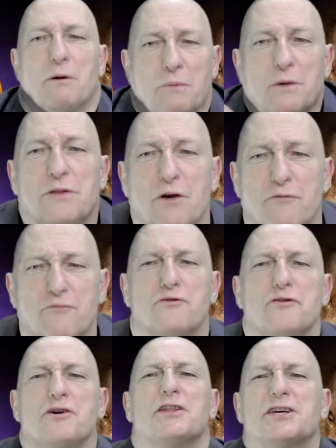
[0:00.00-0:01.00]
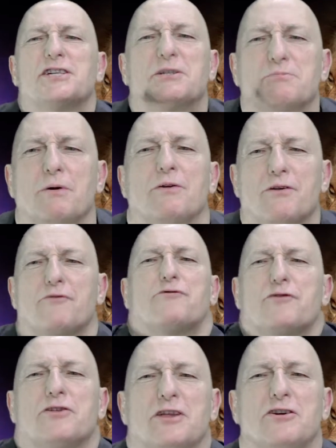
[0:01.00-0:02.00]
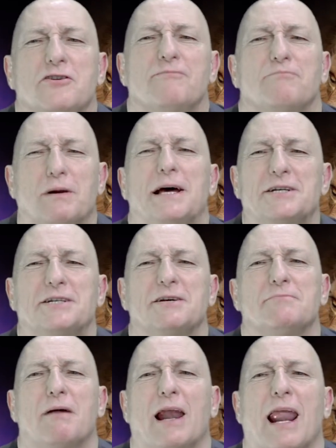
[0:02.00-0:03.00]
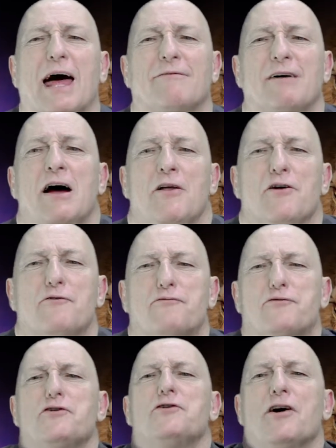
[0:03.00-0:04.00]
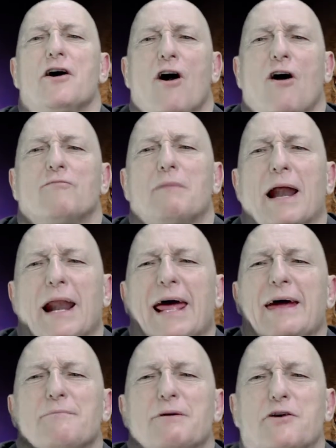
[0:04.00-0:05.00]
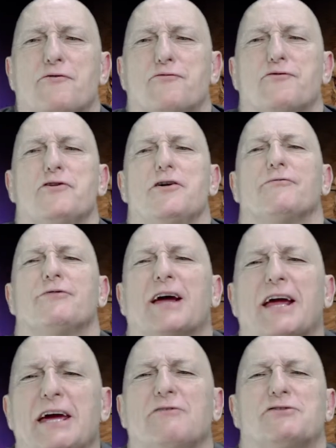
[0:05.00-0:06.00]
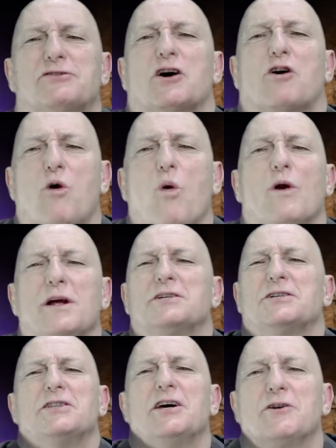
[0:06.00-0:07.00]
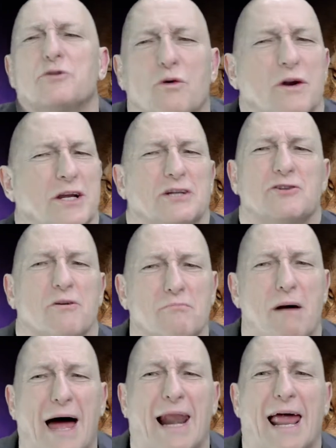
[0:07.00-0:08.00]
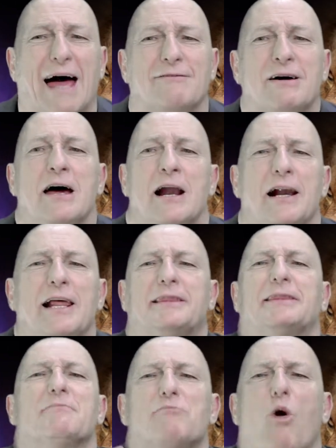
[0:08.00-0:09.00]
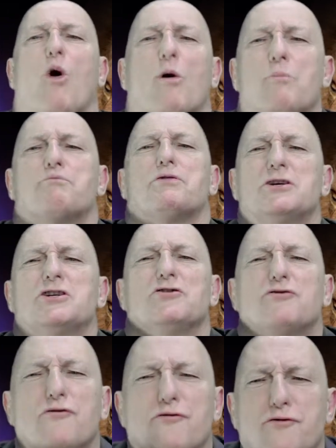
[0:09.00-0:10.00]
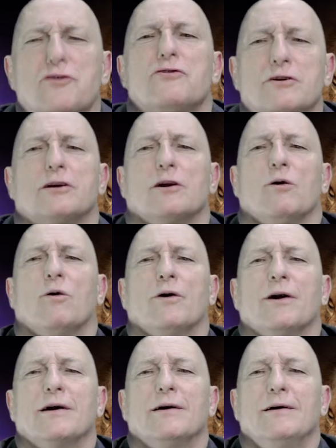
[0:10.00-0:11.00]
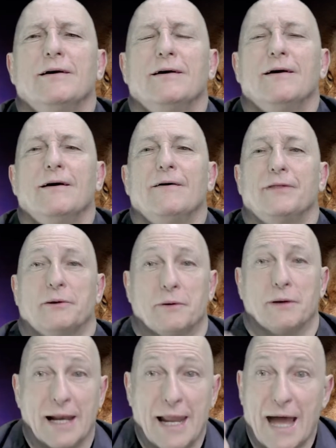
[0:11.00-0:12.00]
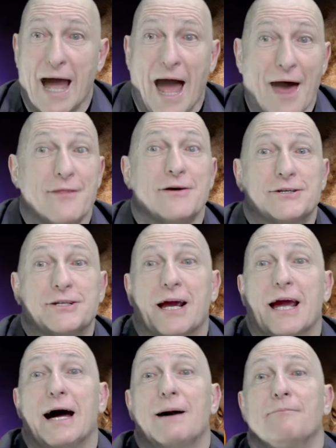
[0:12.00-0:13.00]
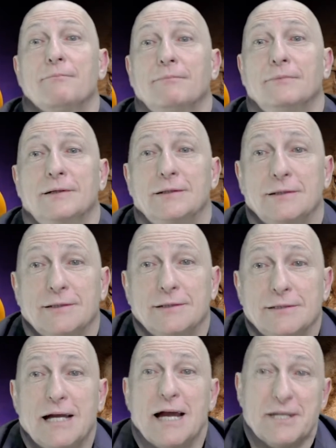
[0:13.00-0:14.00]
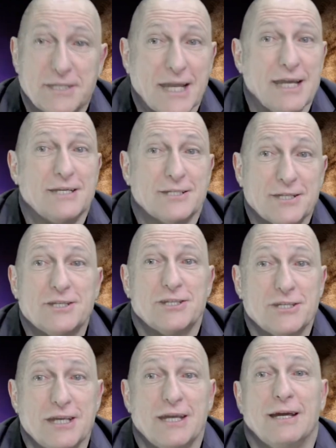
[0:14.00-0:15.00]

with the fruit of the Spirit, the fruit that you've placed in my life, the fruit of my labor, the fruit of the gifts, the callings, and the anointings on my life. Let them all produce fruit, Lord, that will allow others to come and taste and see